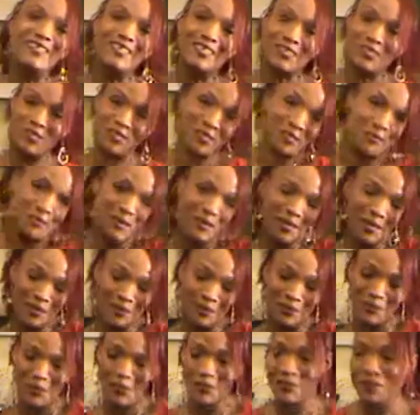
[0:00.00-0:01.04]
she'll be
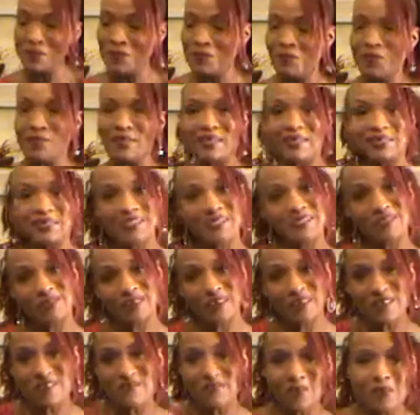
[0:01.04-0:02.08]
here joining me and she's
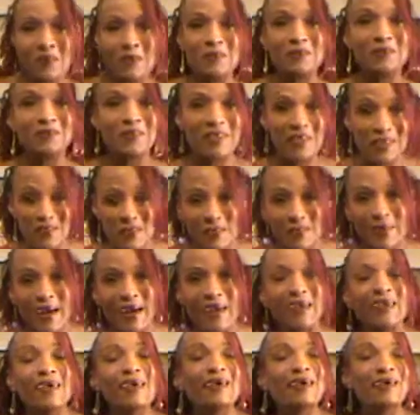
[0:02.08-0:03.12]
looking forward to giving
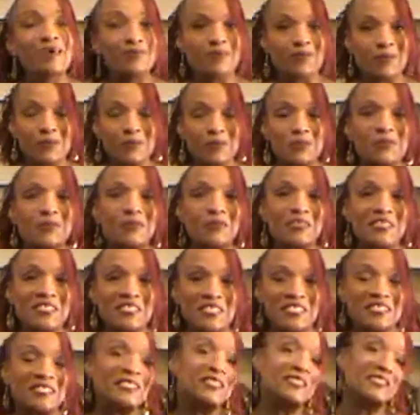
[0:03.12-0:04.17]
my virtual
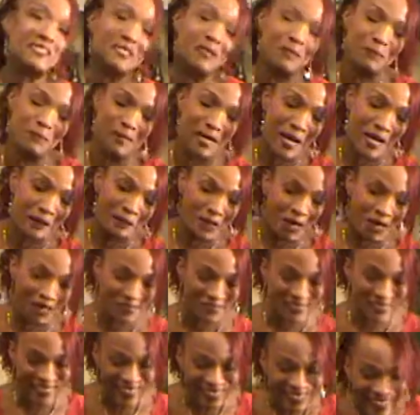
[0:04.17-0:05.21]
assistant some time
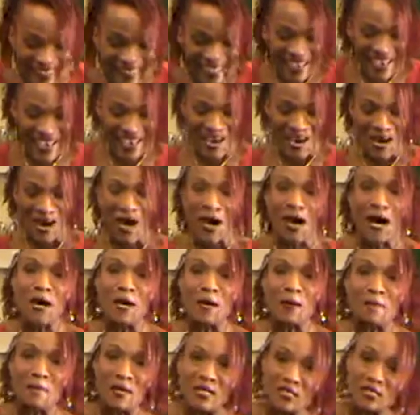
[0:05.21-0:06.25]
off.
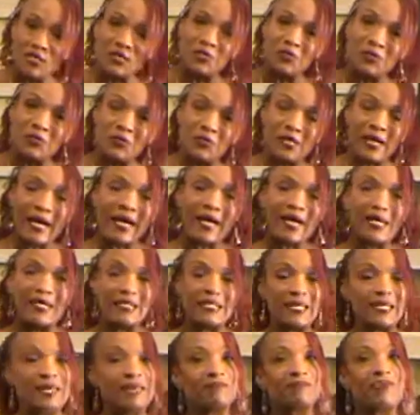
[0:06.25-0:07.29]
I mentioned to you
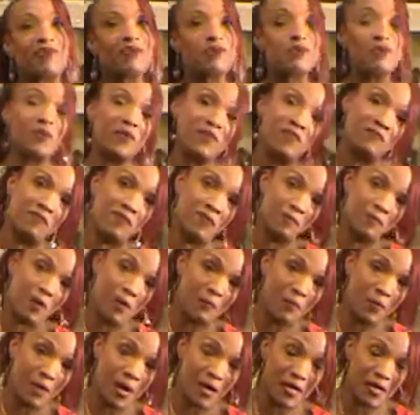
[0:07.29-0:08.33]
guys that I've gone green with
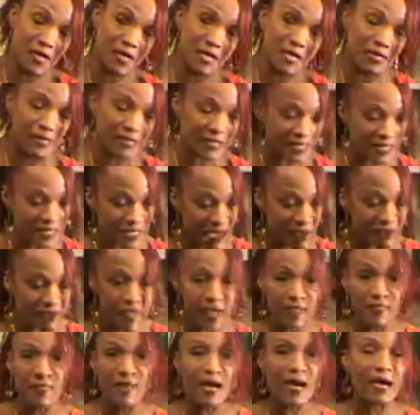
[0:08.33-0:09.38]
my body, and since I've
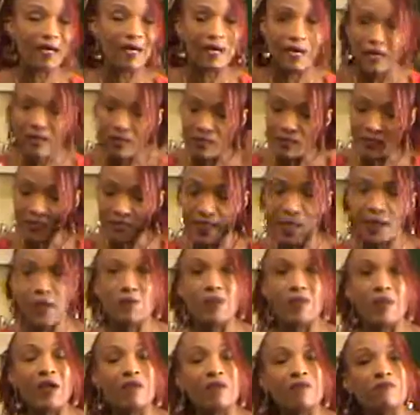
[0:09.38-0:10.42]
done that, I stay
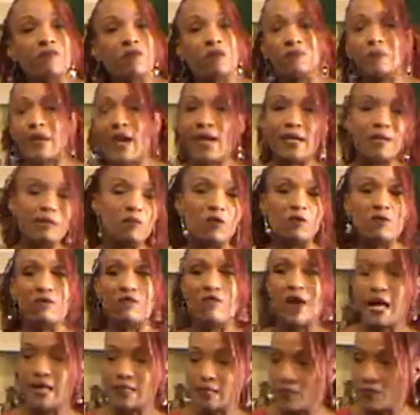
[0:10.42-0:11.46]
away from animal
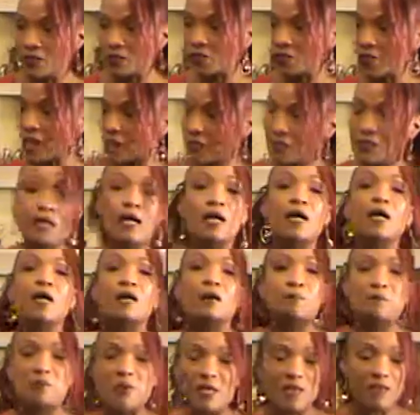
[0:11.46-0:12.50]
fats such as
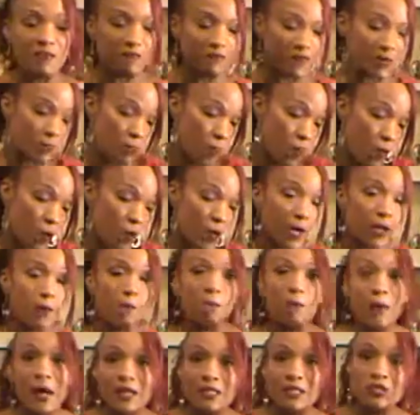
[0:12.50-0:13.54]
beef and pork,
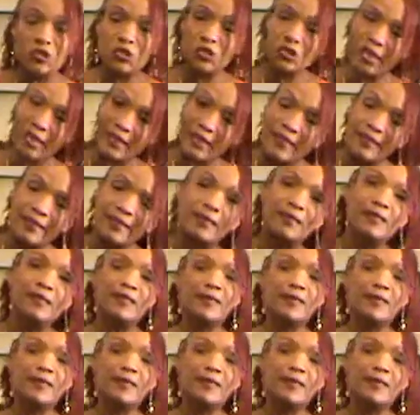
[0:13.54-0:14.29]
but chicken,